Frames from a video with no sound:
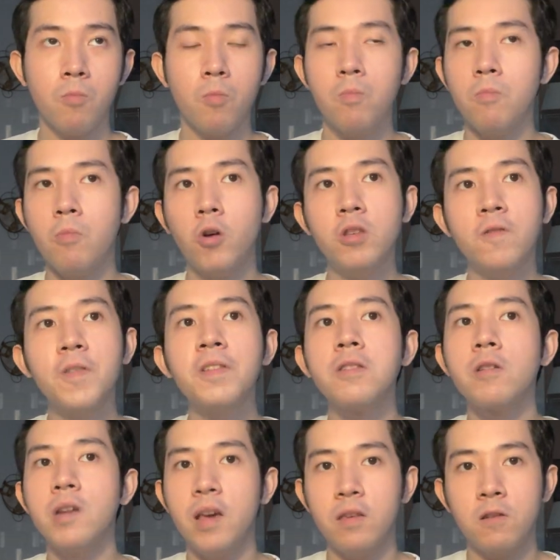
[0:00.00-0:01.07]
Most of us
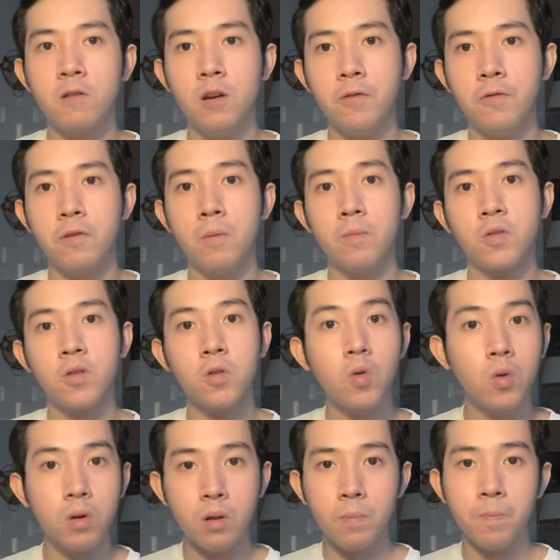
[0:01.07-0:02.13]
learn history from
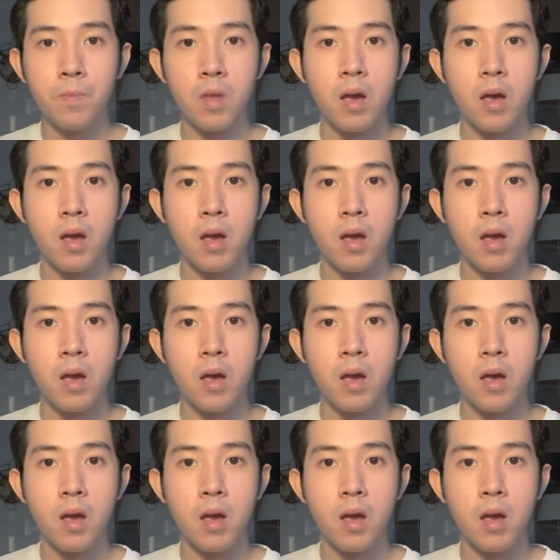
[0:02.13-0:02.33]
school,